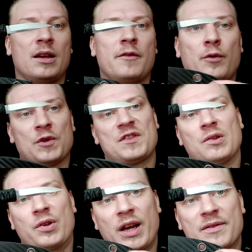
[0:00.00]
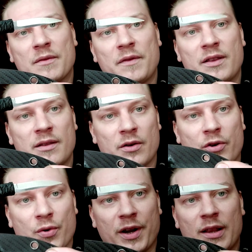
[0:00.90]
full steel knives in Finland.
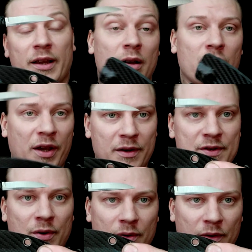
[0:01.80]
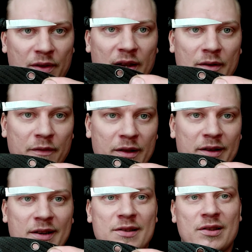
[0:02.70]
They're great. Like, okay, so the thing in
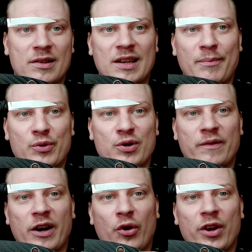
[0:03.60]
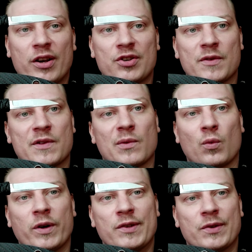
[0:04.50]
Finland is the temperature variations from
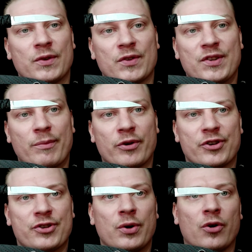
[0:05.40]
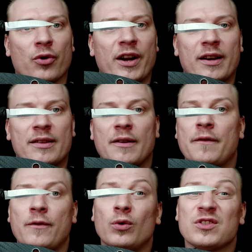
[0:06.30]
the winter to the summer are so great that
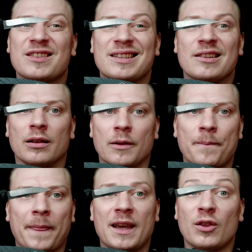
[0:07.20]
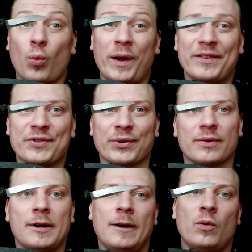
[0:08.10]
full steel in the
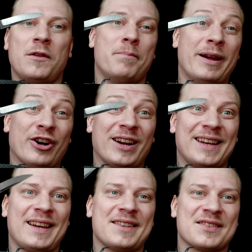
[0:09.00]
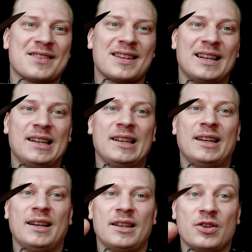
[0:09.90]
winter with bare hands,
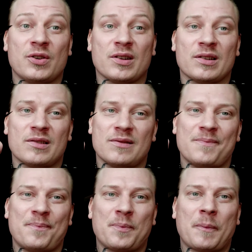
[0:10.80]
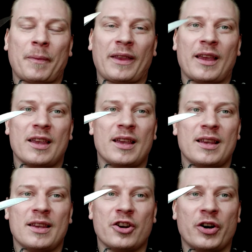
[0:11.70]
you can,
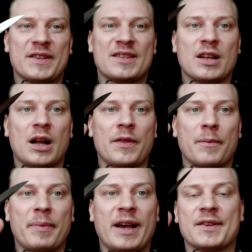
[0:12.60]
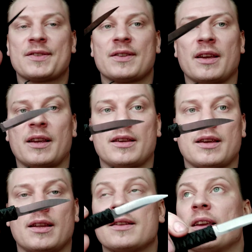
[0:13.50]
it's not the best. Like,
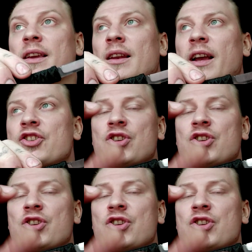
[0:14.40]
it can